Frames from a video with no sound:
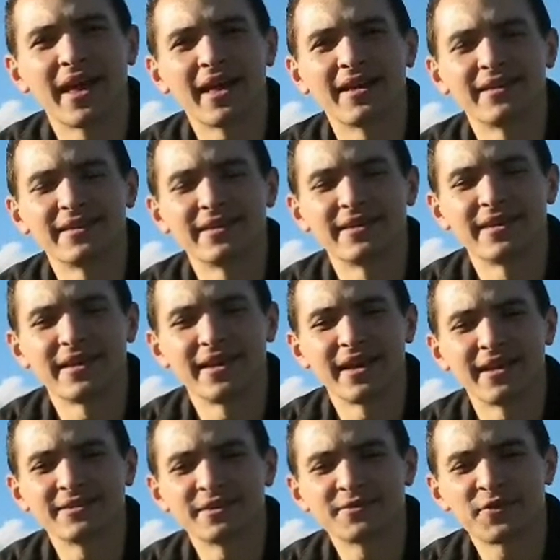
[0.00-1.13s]
And
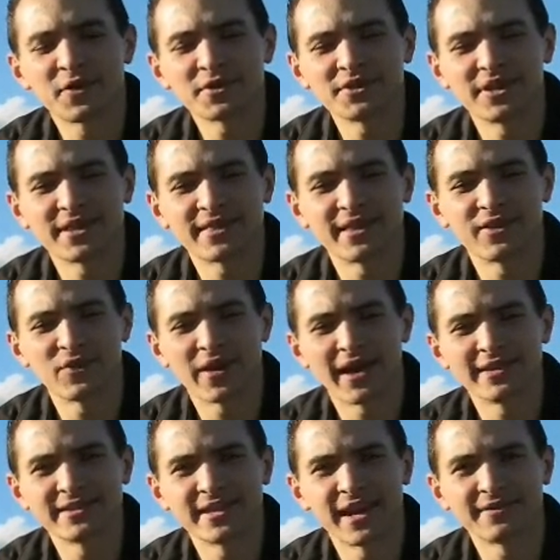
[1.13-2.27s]
it's unfortunate that you
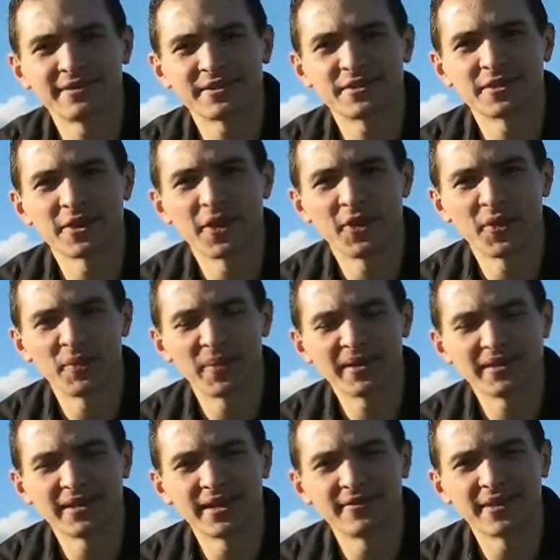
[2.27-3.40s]
guys have such a low
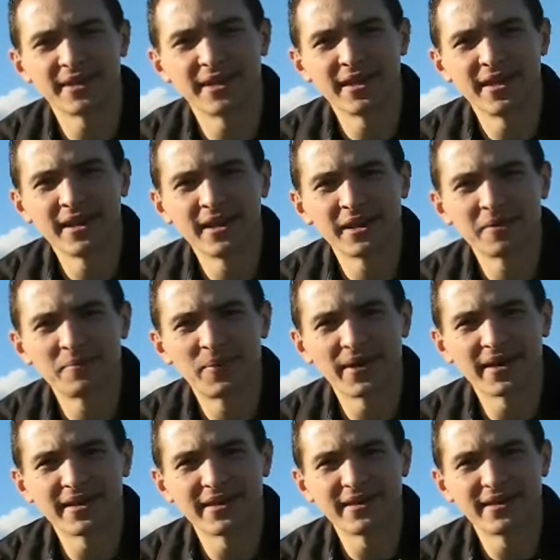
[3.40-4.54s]
opinion of it,
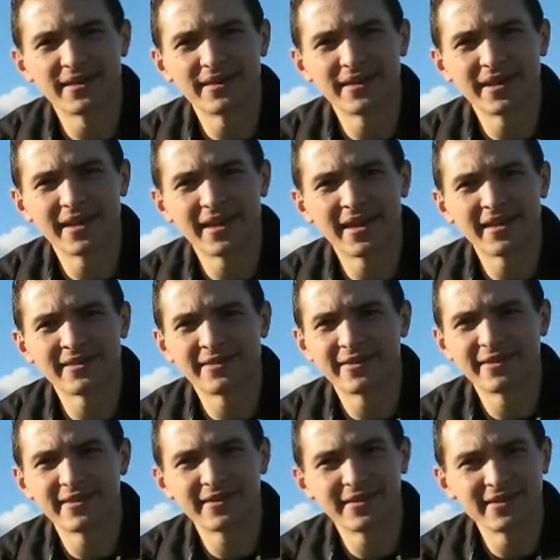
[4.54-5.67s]
but
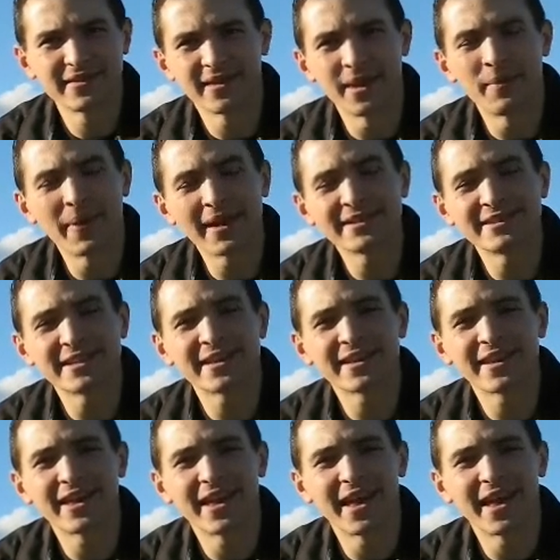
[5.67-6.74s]
it's amazing.